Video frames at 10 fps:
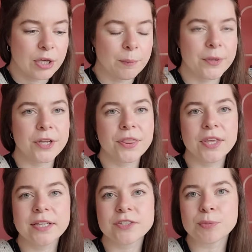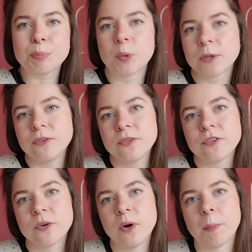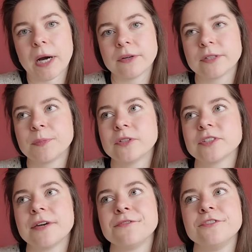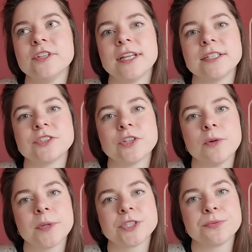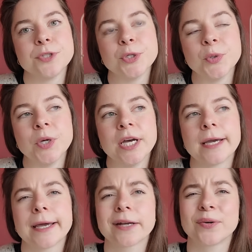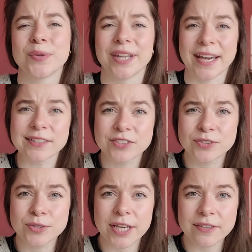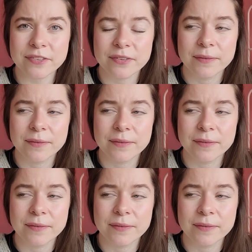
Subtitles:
But I think it's important to talk about it, because I feel like so much of you can connect to that.